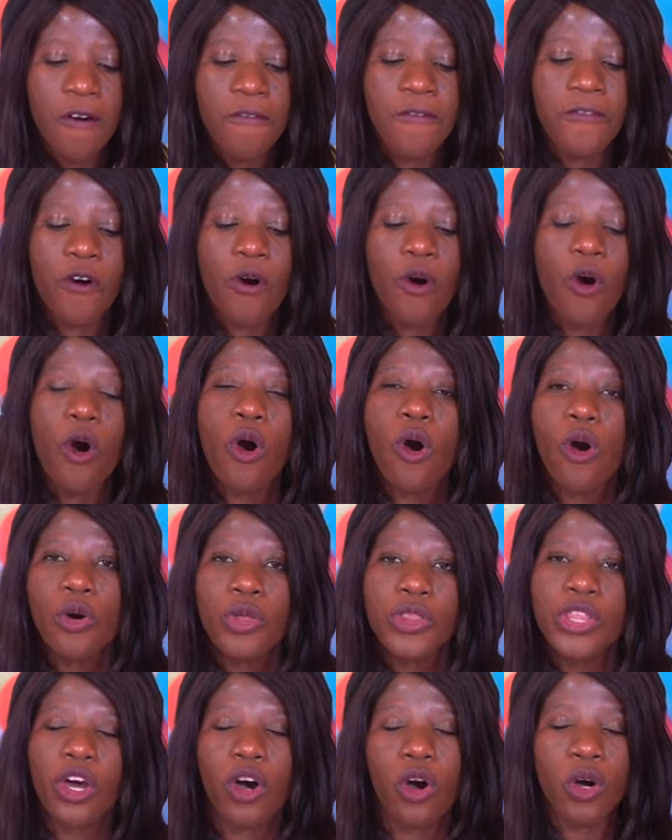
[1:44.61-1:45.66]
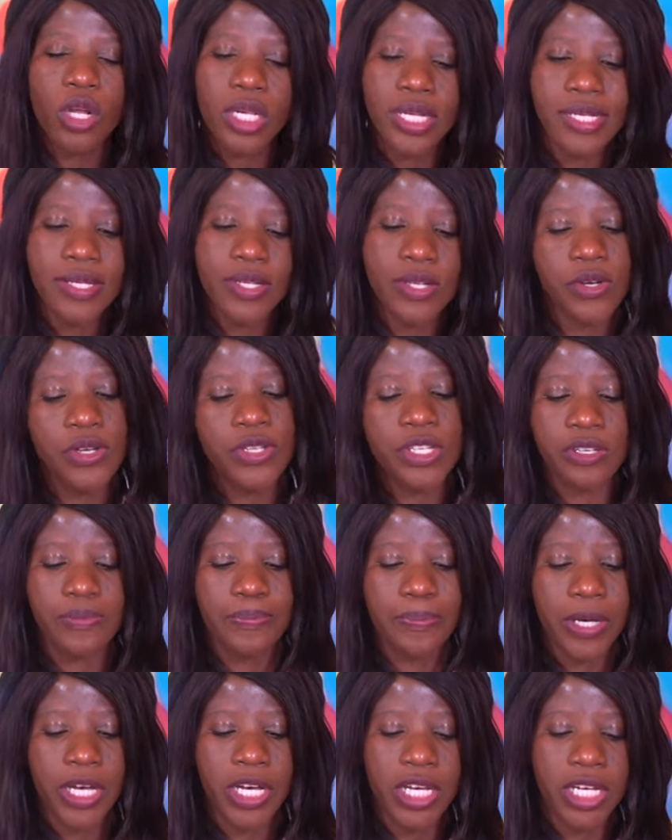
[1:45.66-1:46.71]
for all the holy souls
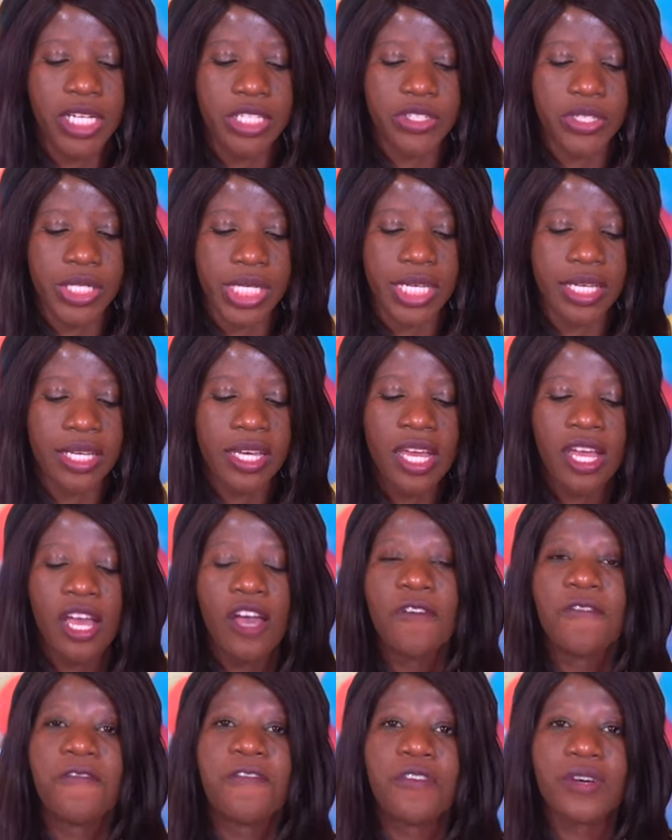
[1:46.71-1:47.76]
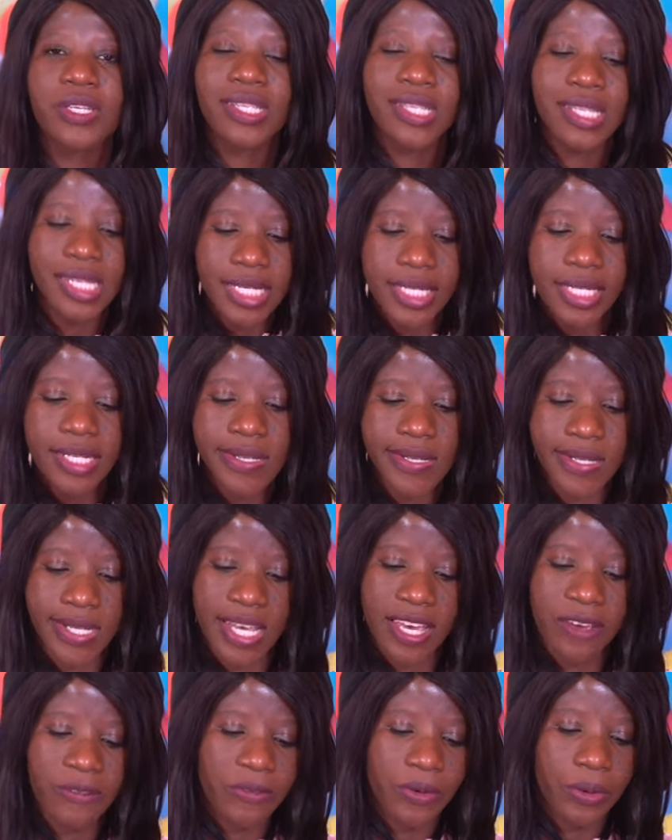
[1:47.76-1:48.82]
in purgatory, for sinners
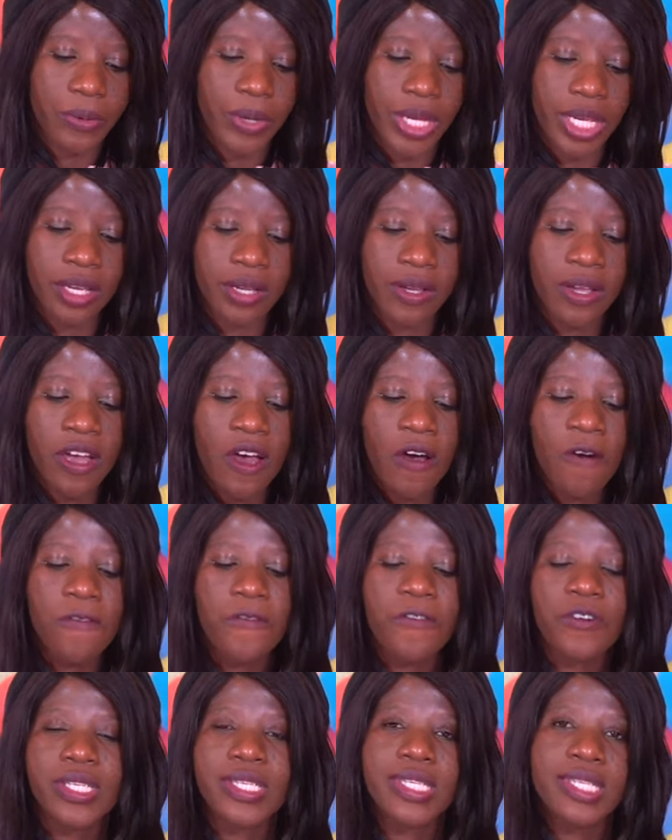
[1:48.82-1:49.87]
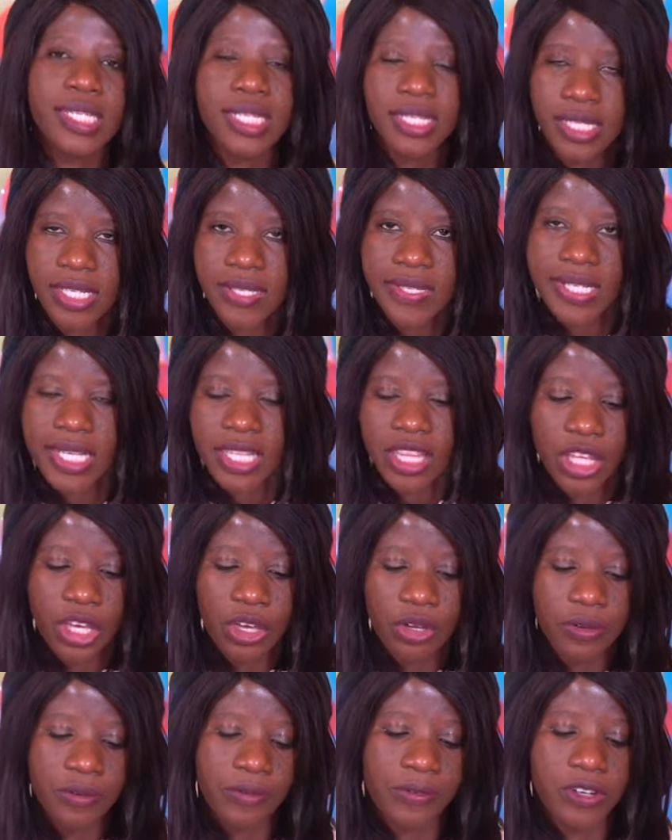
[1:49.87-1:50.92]
everywhere, for sinners in the
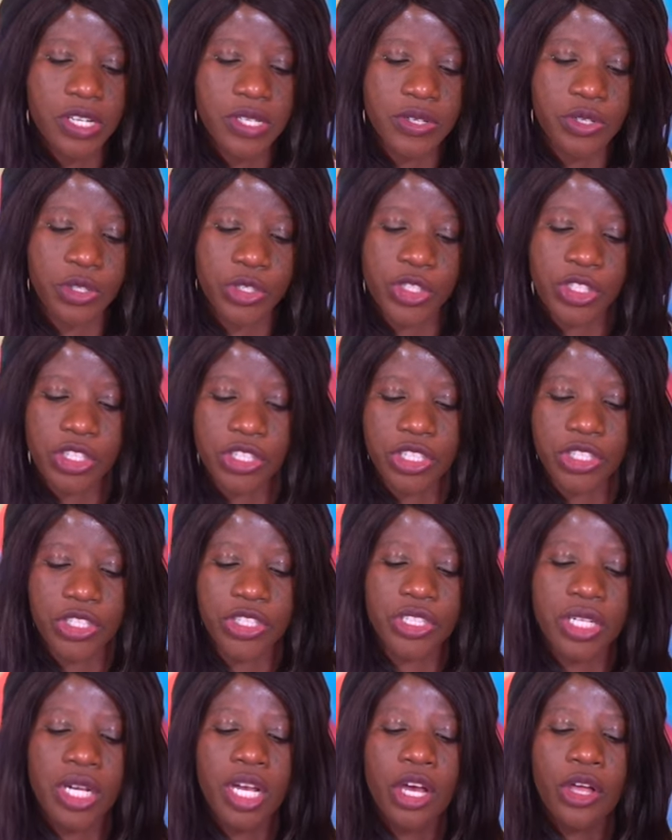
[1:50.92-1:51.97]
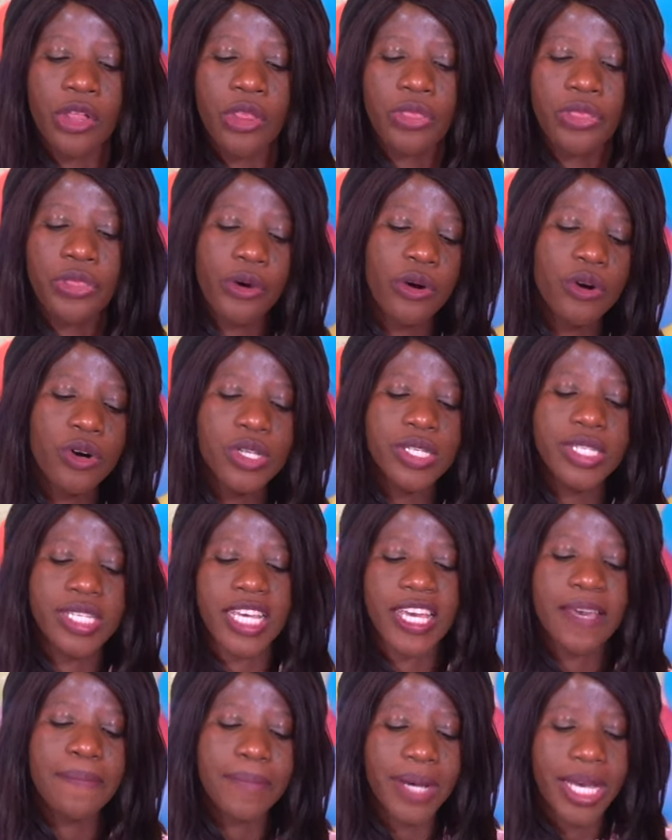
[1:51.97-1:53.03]
universal church, those
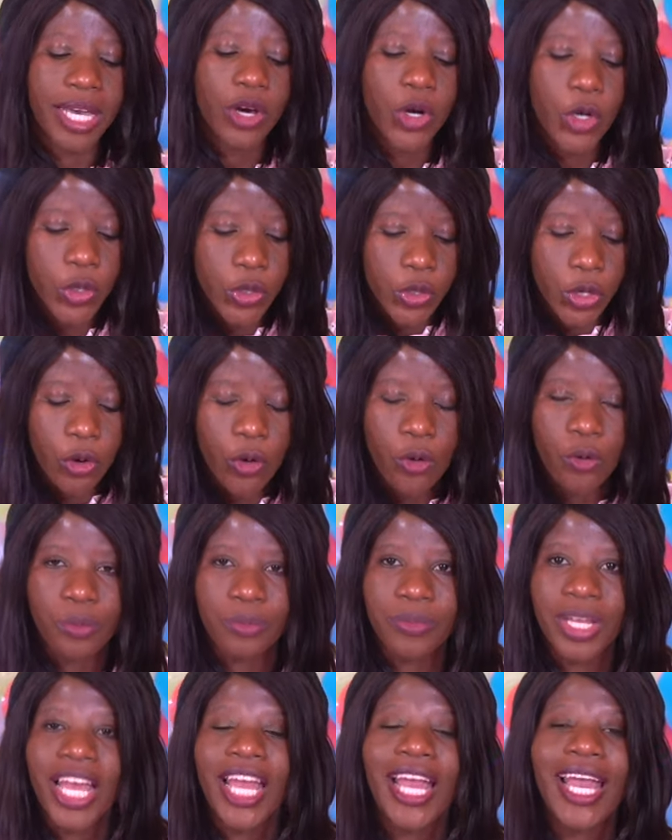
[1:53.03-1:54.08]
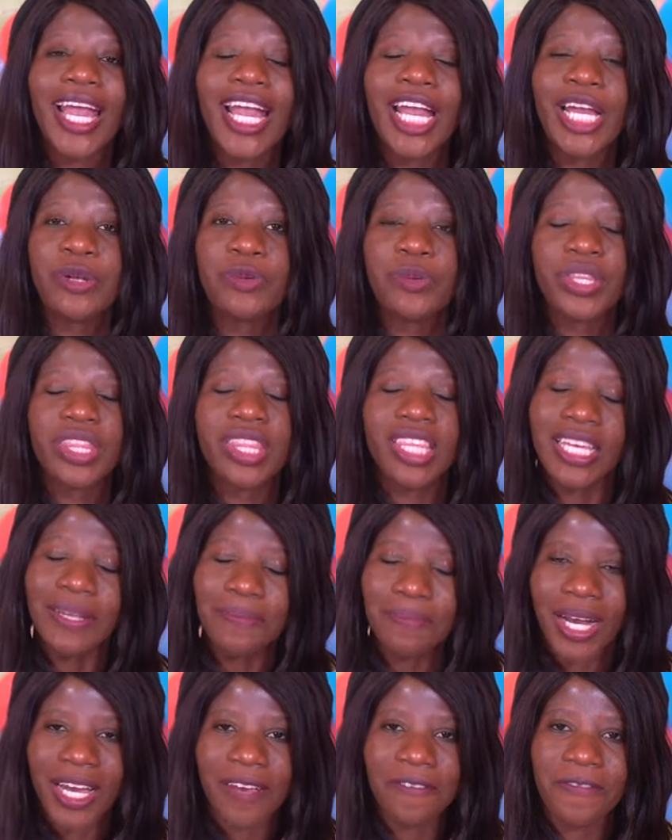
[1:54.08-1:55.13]
in my own home and within
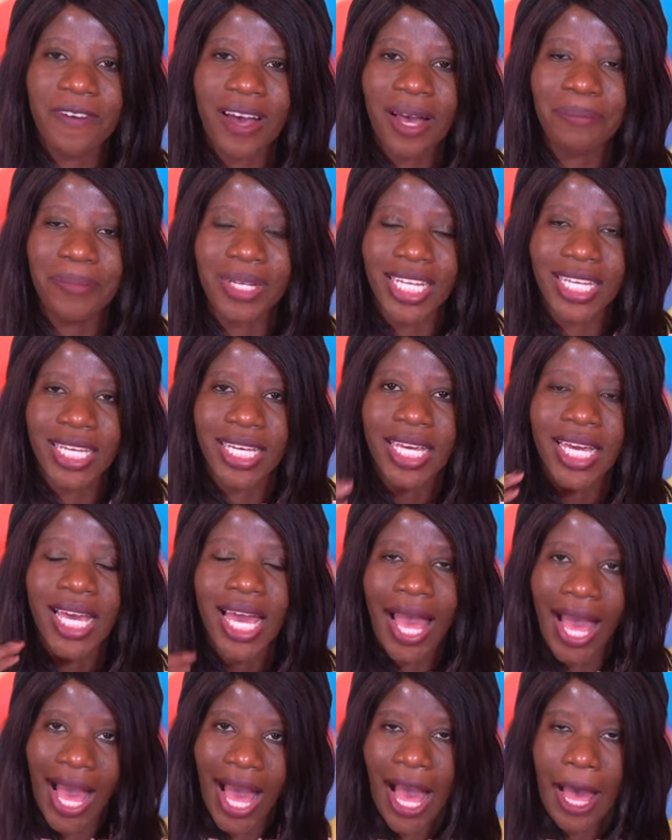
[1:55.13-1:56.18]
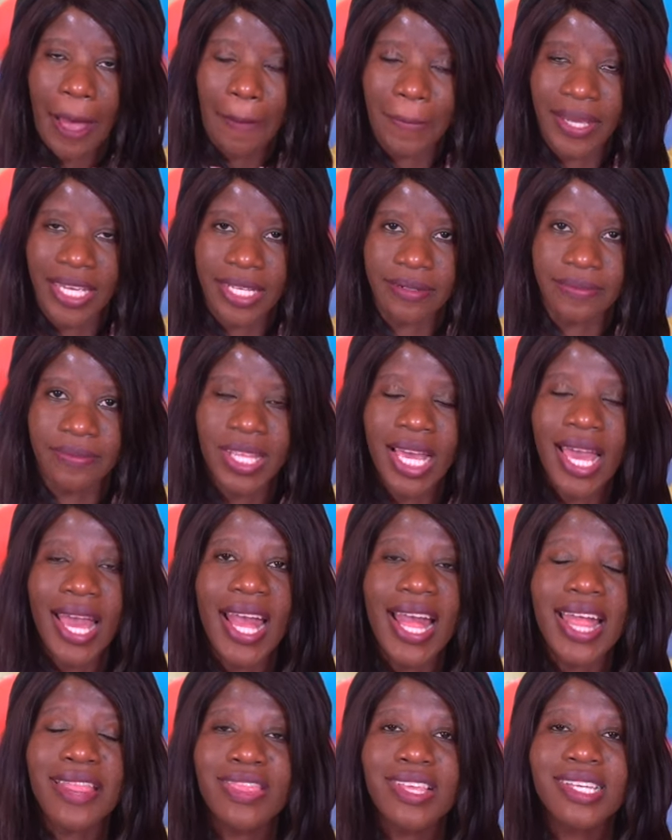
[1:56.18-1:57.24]
my family. Amen.
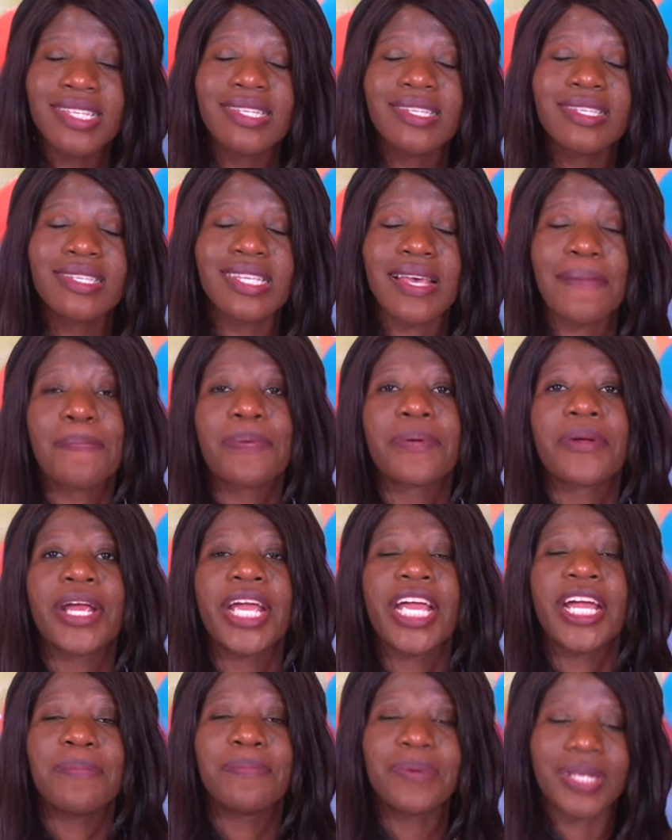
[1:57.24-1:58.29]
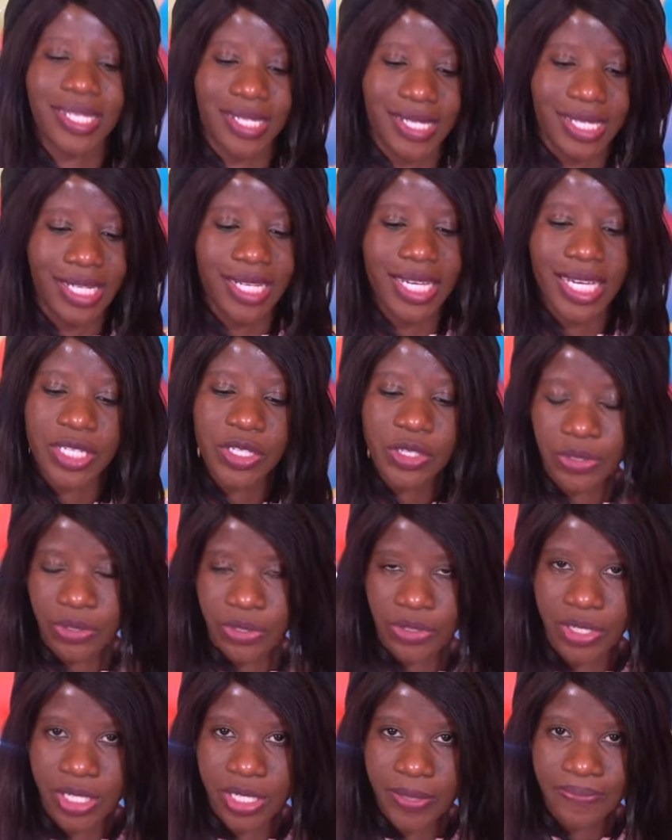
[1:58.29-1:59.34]
And this is a prayer by St.
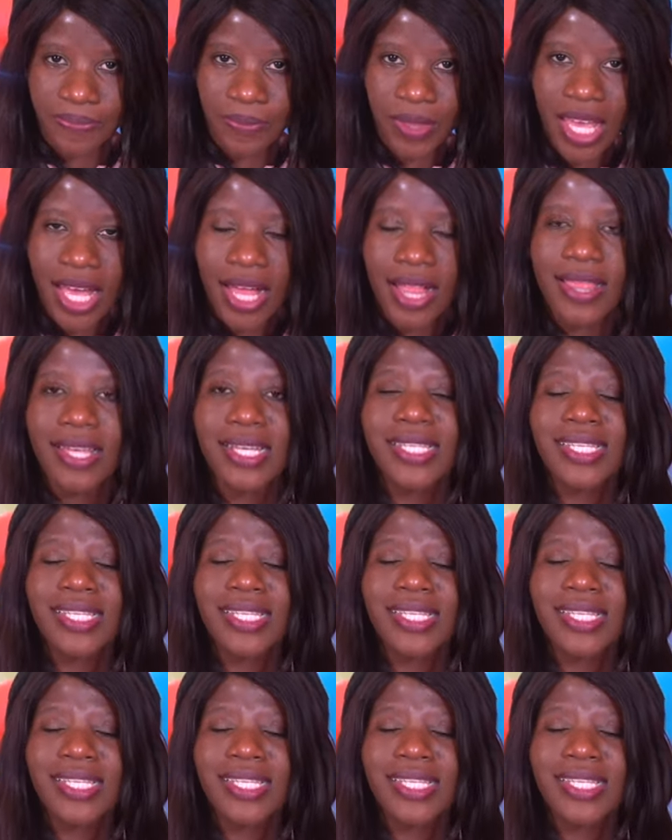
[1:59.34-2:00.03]
Gertrude. This